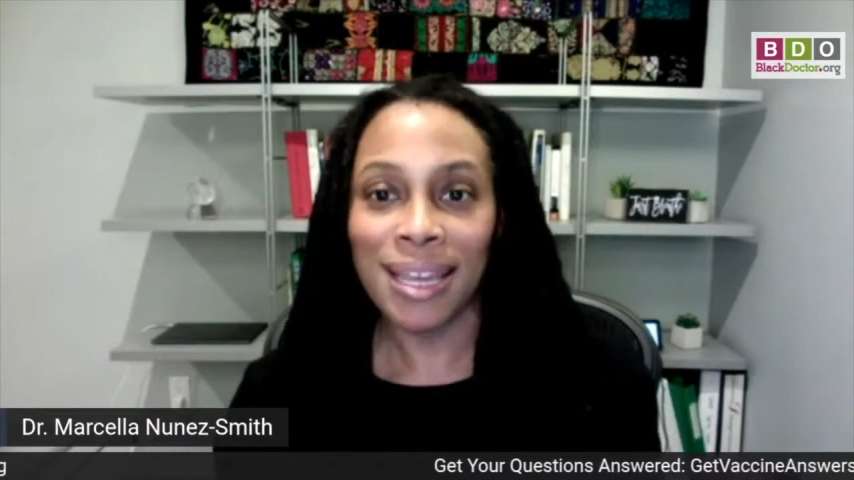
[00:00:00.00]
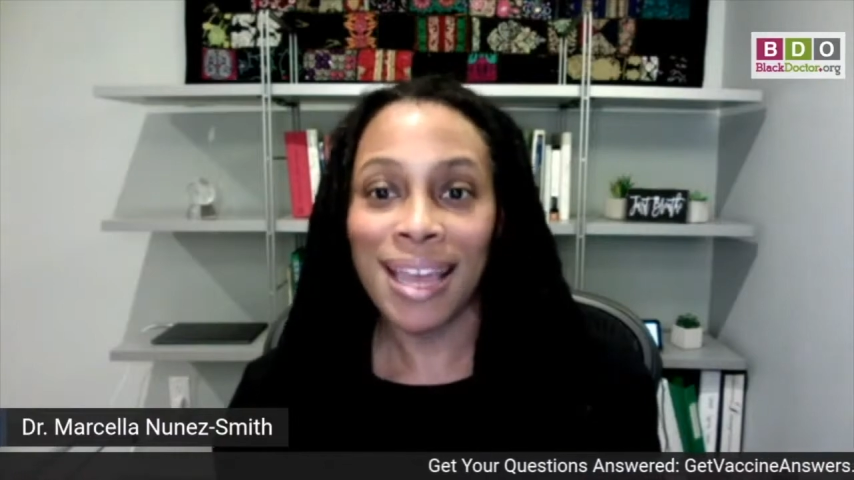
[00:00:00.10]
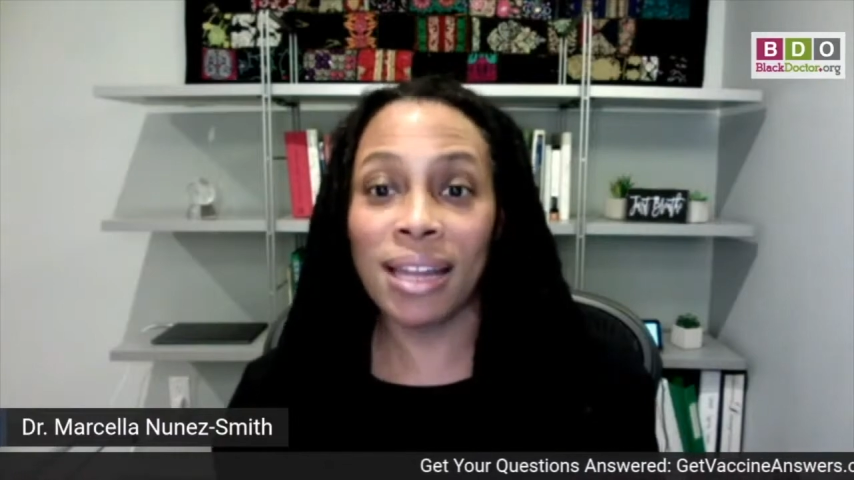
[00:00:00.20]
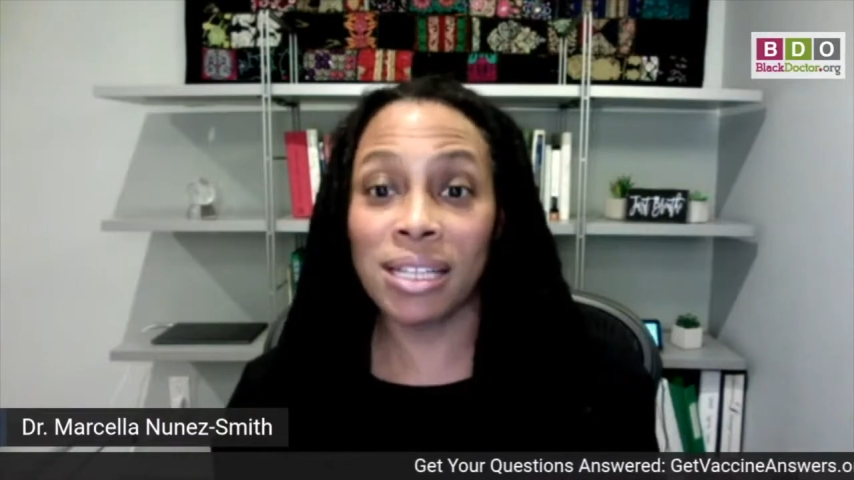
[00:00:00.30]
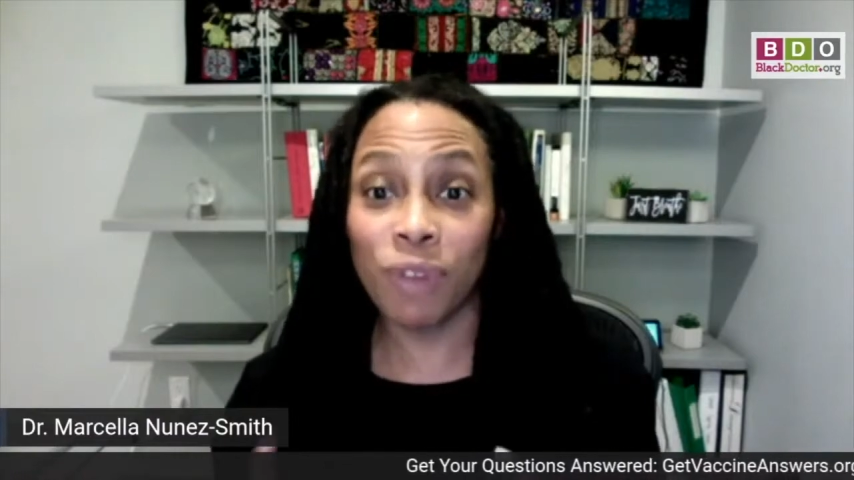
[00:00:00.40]

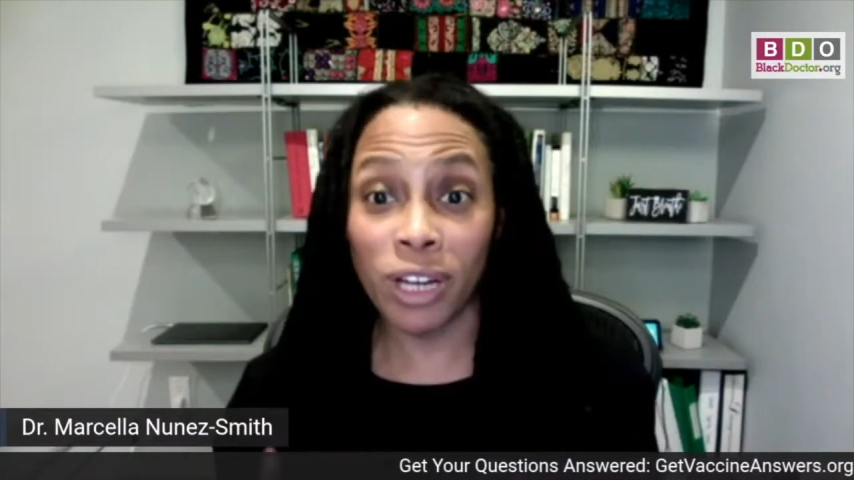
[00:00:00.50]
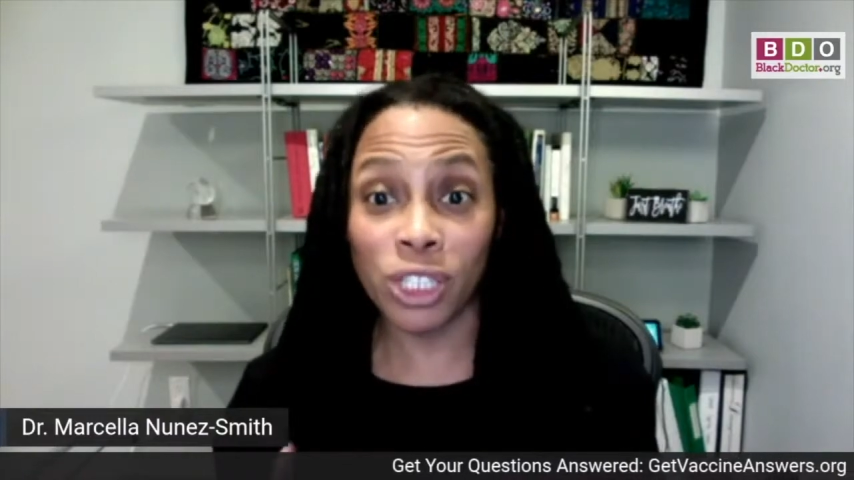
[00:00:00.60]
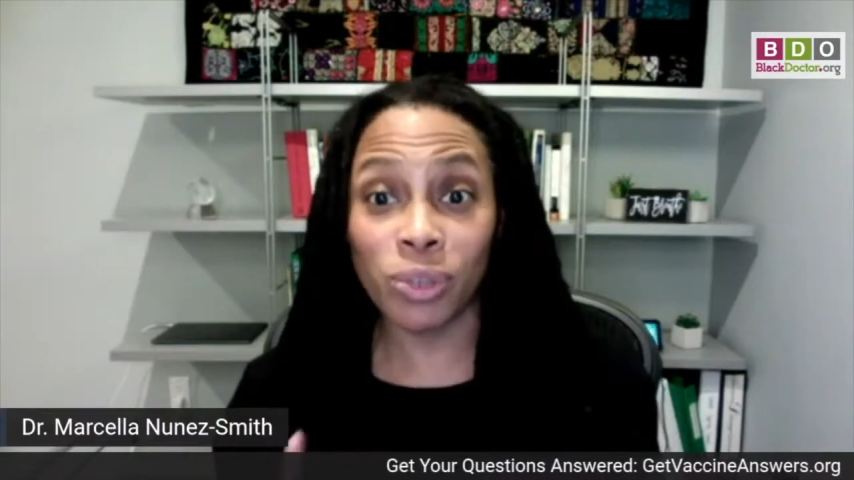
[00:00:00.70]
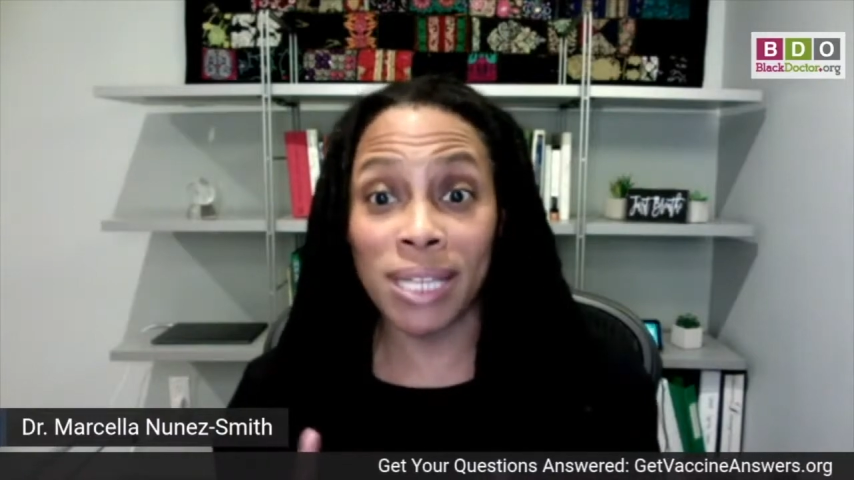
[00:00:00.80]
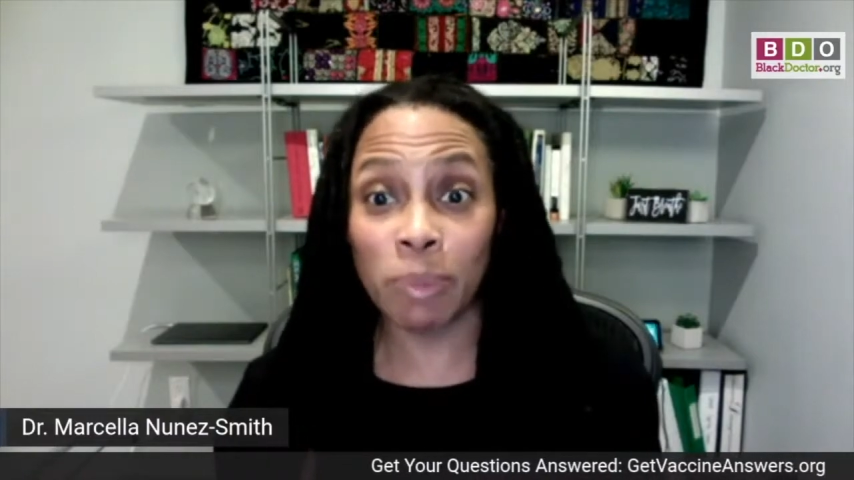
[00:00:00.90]
and it's very
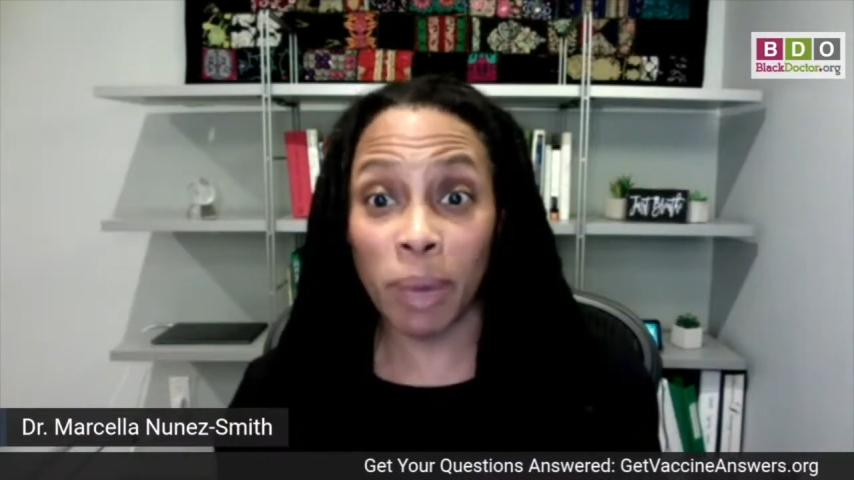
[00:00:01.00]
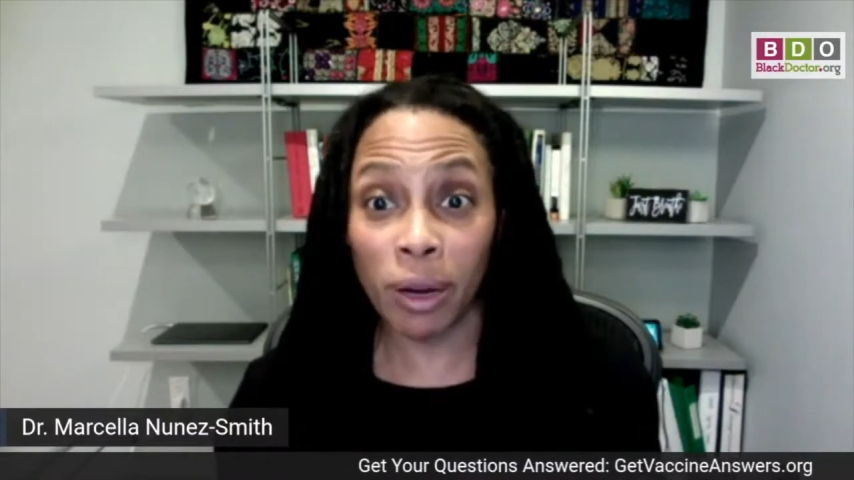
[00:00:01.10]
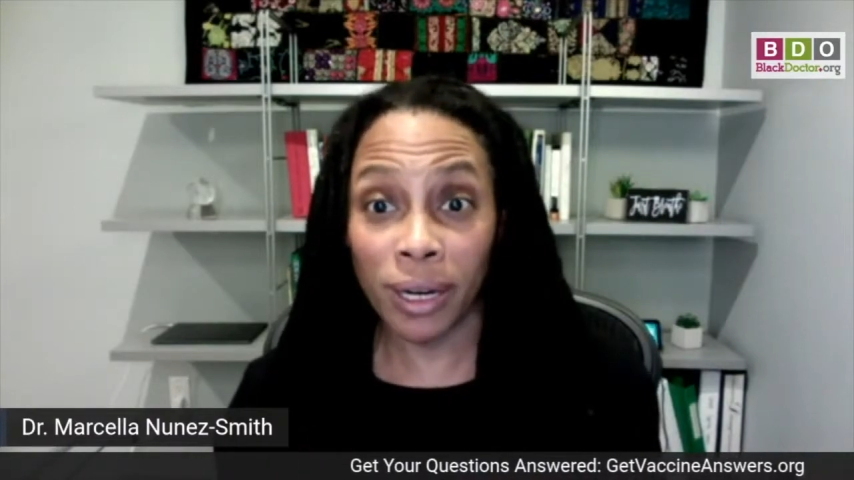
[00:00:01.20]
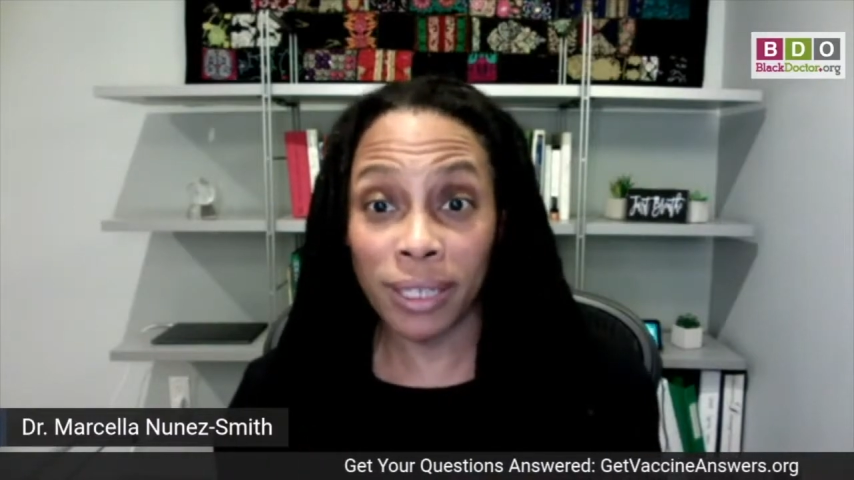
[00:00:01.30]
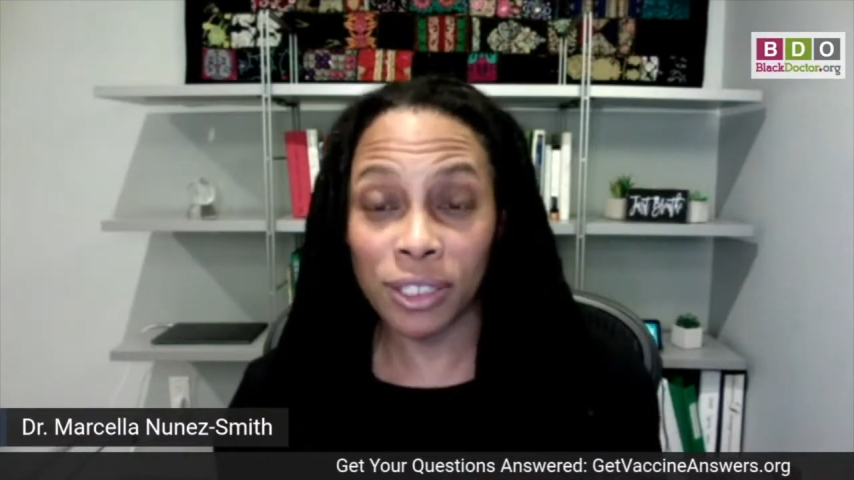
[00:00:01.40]

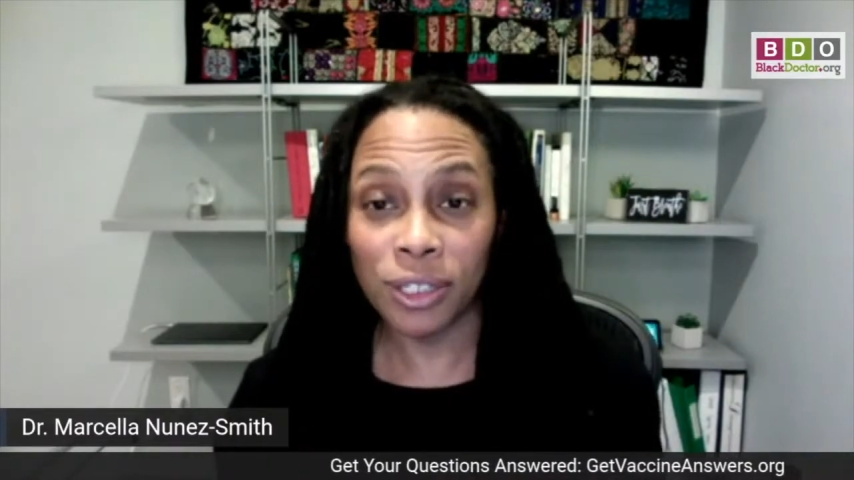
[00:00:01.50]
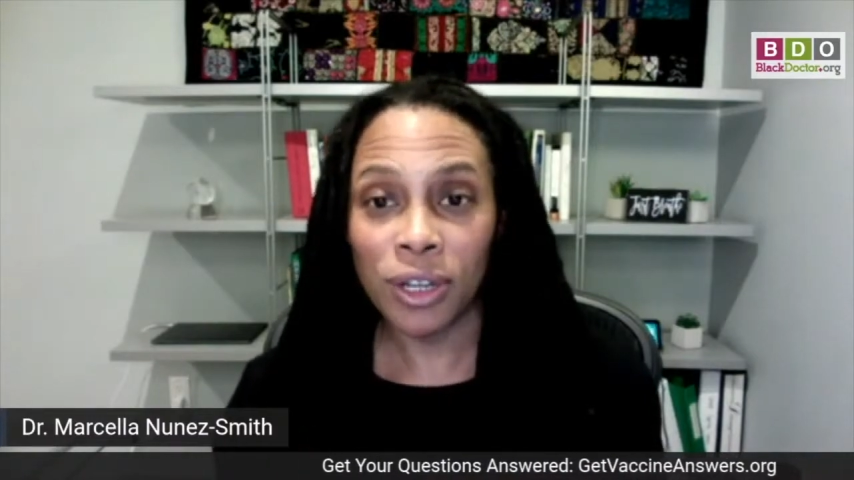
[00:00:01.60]
transparent.